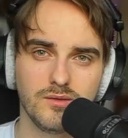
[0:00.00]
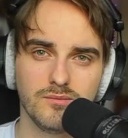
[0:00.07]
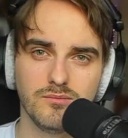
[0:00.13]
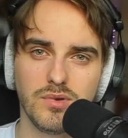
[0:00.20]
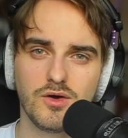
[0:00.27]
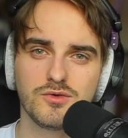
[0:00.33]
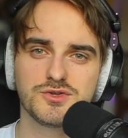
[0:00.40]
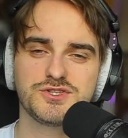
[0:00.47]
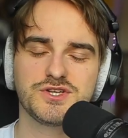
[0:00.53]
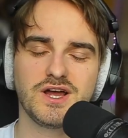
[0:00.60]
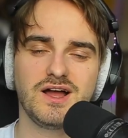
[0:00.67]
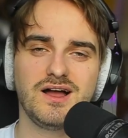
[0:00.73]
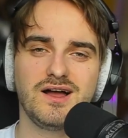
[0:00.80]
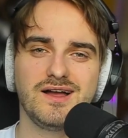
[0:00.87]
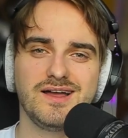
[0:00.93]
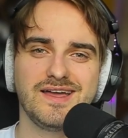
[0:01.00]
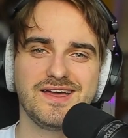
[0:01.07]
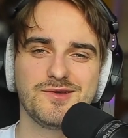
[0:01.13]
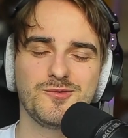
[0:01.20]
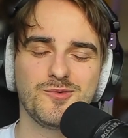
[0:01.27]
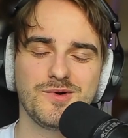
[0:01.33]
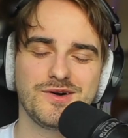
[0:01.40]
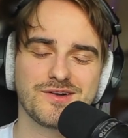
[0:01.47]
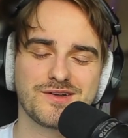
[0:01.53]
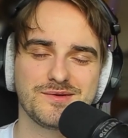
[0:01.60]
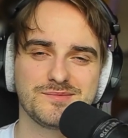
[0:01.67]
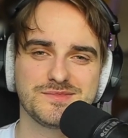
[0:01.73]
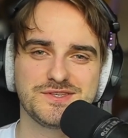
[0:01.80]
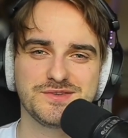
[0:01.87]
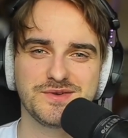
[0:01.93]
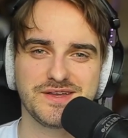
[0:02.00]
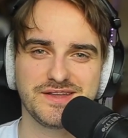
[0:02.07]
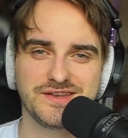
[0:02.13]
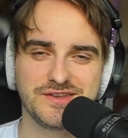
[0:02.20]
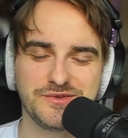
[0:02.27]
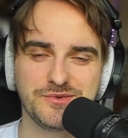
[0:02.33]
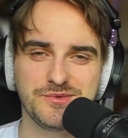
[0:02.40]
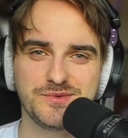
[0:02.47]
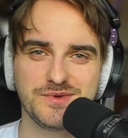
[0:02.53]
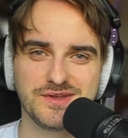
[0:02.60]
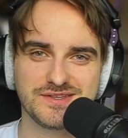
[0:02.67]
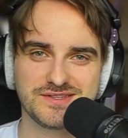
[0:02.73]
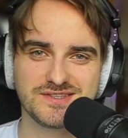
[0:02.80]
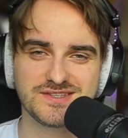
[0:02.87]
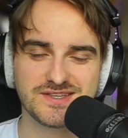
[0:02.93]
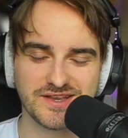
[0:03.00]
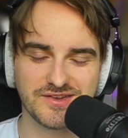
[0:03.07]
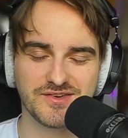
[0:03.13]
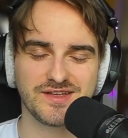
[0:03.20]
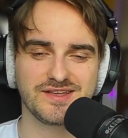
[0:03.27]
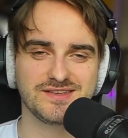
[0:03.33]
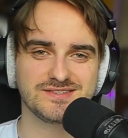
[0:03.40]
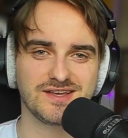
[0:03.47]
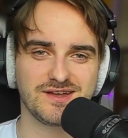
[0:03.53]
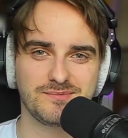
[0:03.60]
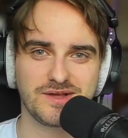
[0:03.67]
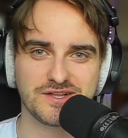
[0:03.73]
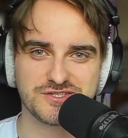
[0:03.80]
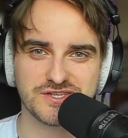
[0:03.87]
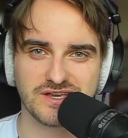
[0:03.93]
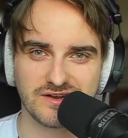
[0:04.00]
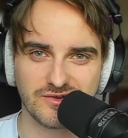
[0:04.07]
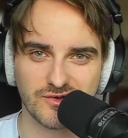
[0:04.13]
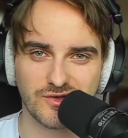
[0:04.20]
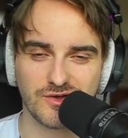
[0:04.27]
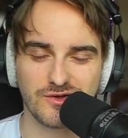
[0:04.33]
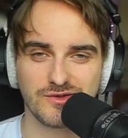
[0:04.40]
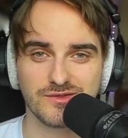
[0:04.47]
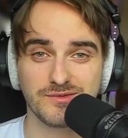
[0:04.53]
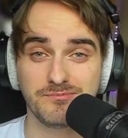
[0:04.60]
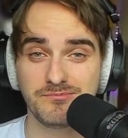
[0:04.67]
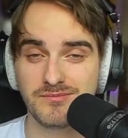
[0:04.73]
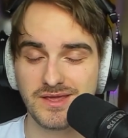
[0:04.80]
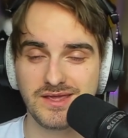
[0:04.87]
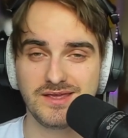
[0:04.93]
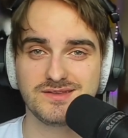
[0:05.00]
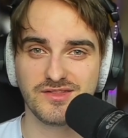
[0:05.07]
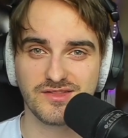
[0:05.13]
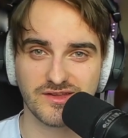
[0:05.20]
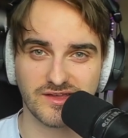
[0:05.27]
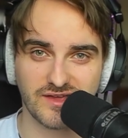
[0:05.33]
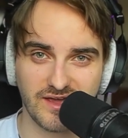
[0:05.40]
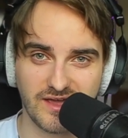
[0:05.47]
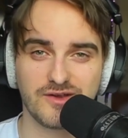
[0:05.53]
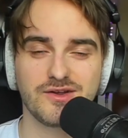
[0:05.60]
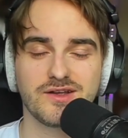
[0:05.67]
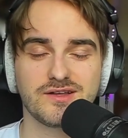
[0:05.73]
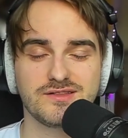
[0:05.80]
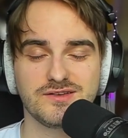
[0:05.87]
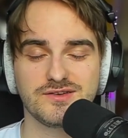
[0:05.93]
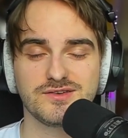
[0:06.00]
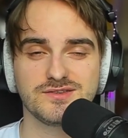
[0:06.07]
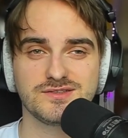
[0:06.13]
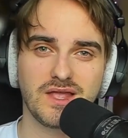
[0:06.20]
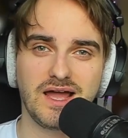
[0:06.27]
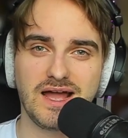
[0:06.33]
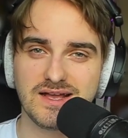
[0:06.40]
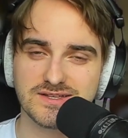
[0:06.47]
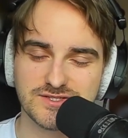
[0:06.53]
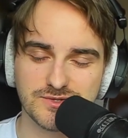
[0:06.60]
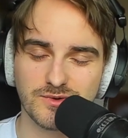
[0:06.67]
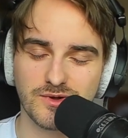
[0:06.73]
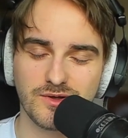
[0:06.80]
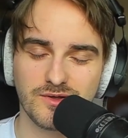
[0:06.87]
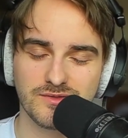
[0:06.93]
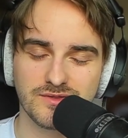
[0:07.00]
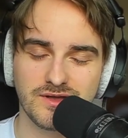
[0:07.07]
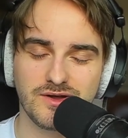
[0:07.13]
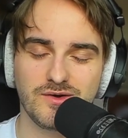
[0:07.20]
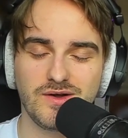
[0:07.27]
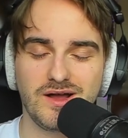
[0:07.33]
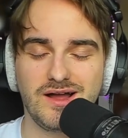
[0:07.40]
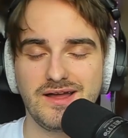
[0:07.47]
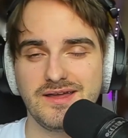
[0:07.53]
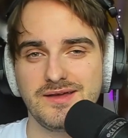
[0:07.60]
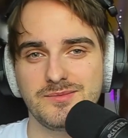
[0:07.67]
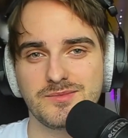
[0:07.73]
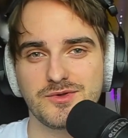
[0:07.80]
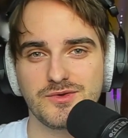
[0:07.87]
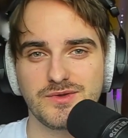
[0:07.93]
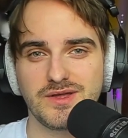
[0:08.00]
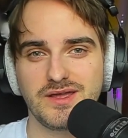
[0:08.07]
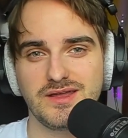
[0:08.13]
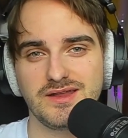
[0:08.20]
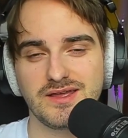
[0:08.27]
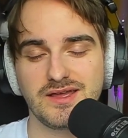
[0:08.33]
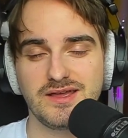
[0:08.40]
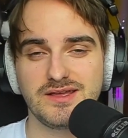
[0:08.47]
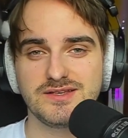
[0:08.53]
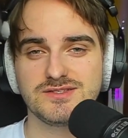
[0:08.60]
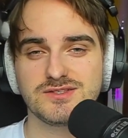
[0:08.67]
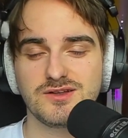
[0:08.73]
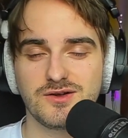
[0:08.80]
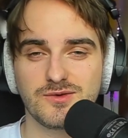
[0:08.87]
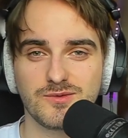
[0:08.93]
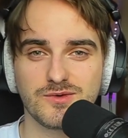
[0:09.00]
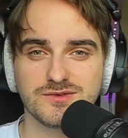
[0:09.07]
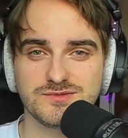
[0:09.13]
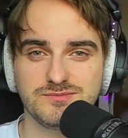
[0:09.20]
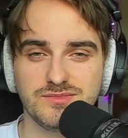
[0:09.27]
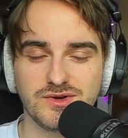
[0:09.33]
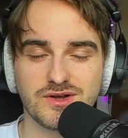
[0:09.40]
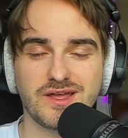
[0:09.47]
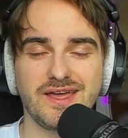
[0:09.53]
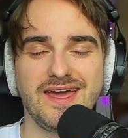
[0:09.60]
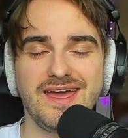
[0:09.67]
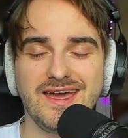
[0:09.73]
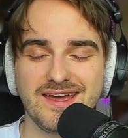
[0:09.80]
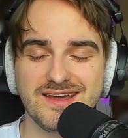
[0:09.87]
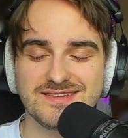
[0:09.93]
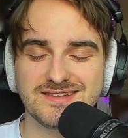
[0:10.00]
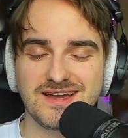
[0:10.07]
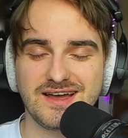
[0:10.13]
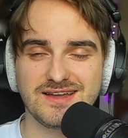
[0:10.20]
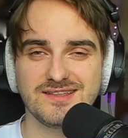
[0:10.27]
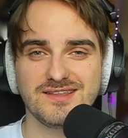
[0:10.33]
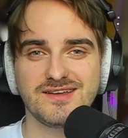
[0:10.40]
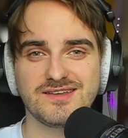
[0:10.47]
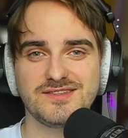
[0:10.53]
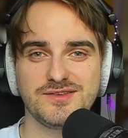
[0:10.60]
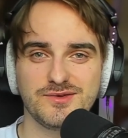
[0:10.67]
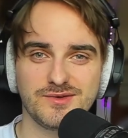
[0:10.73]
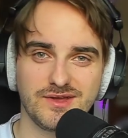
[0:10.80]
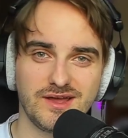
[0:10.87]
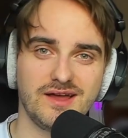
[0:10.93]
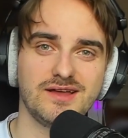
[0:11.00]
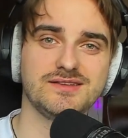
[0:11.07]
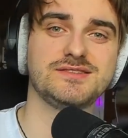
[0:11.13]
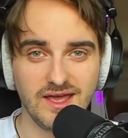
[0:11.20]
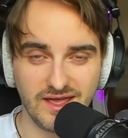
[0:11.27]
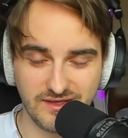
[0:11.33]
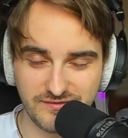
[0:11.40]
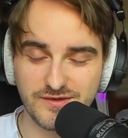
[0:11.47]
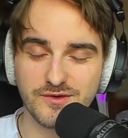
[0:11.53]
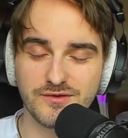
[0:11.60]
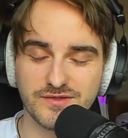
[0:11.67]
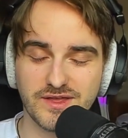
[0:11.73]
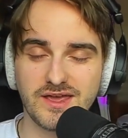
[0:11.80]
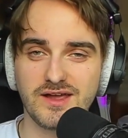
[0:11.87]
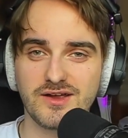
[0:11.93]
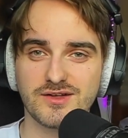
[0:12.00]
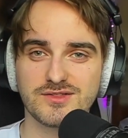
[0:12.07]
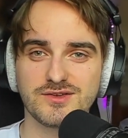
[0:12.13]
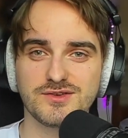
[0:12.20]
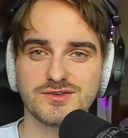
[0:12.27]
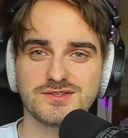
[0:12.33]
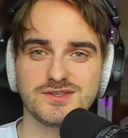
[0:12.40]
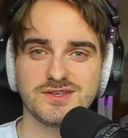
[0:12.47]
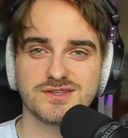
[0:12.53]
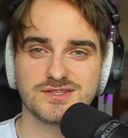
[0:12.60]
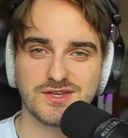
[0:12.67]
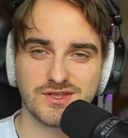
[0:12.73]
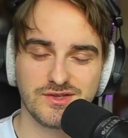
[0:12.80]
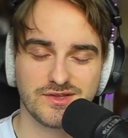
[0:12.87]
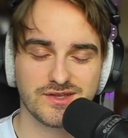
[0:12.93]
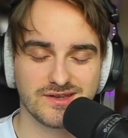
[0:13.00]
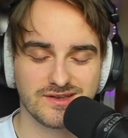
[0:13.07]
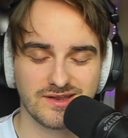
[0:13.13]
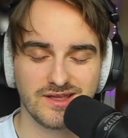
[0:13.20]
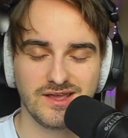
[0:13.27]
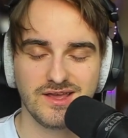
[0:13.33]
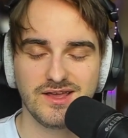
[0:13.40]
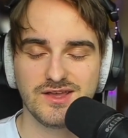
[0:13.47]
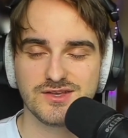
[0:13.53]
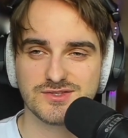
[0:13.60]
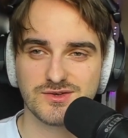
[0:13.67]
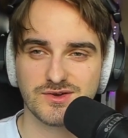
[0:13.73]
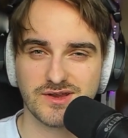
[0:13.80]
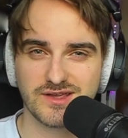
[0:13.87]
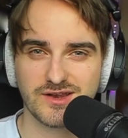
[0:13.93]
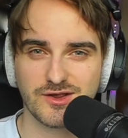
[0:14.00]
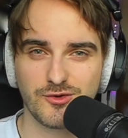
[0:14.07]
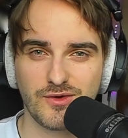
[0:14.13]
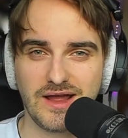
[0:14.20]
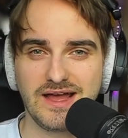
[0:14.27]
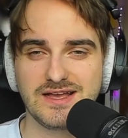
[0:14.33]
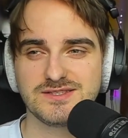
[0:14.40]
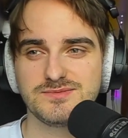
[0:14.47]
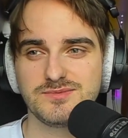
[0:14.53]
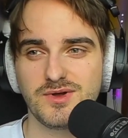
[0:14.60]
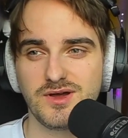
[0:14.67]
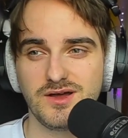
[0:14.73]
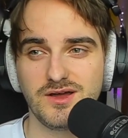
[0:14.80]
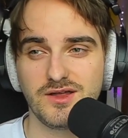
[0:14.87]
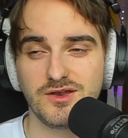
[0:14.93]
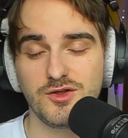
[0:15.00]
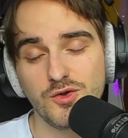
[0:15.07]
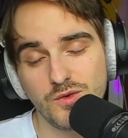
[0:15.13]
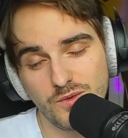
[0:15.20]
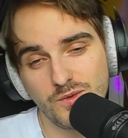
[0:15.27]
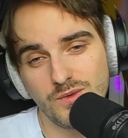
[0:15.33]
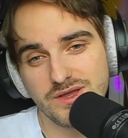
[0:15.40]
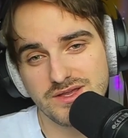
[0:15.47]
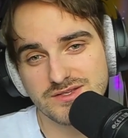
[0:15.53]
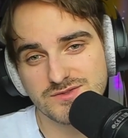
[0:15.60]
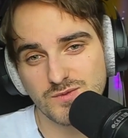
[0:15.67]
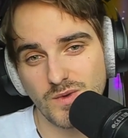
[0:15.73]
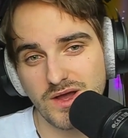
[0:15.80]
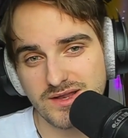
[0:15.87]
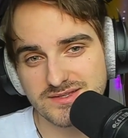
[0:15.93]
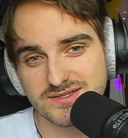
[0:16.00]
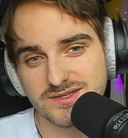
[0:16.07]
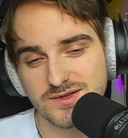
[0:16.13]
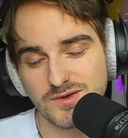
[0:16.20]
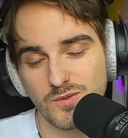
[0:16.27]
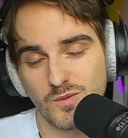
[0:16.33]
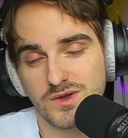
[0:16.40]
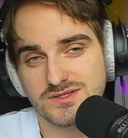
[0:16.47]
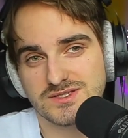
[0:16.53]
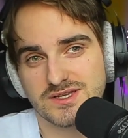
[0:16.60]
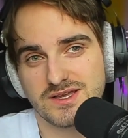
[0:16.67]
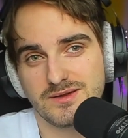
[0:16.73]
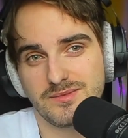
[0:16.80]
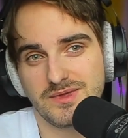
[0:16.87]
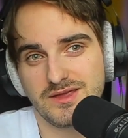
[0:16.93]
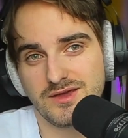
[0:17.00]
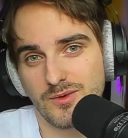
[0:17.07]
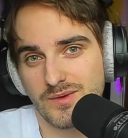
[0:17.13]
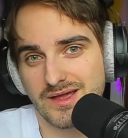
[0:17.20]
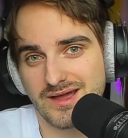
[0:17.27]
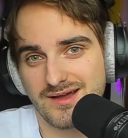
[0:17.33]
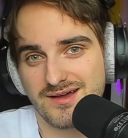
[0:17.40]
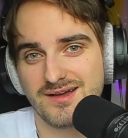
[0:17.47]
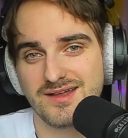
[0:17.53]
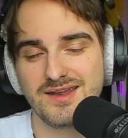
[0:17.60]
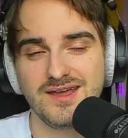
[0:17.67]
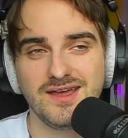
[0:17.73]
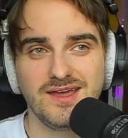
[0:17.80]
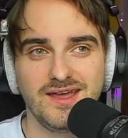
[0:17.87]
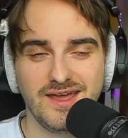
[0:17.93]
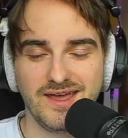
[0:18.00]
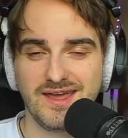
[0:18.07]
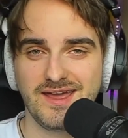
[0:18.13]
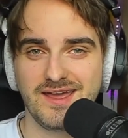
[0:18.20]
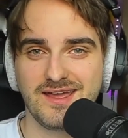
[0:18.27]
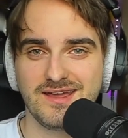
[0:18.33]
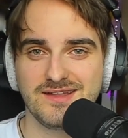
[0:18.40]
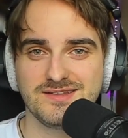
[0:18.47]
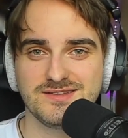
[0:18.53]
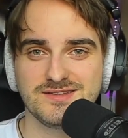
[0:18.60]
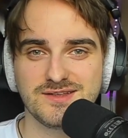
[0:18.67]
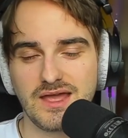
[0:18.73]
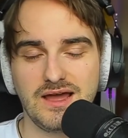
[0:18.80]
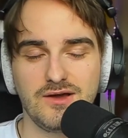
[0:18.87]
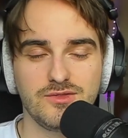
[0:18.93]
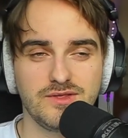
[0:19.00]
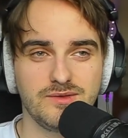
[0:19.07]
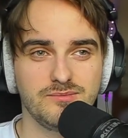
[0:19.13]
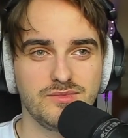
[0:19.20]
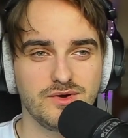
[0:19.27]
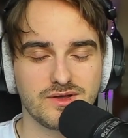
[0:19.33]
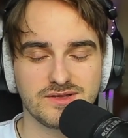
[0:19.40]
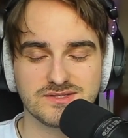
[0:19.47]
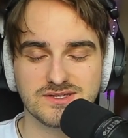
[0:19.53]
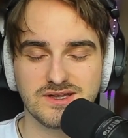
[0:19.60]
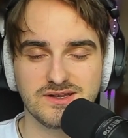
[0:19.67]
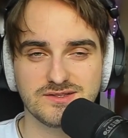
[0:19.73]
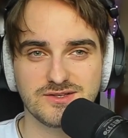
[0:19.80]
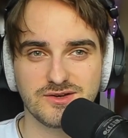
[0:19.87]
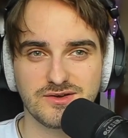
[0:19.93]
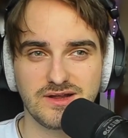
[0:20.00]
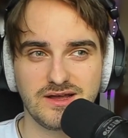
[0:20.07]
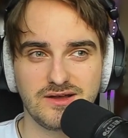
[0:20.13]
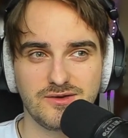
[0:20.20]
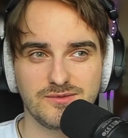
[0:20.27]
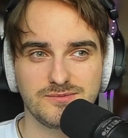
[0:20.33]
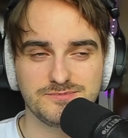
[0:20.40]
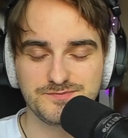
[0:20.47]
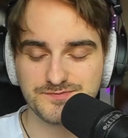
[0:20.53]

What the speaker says: Bosha, and welcome to a new series on my channel called Meet the Characters. As you all know, I am creating a Star Wars book, and I'd like to you guys a few of the characters so you can sort of get a grasp on who is what, what's going to be going on, and how the book is going to turn out.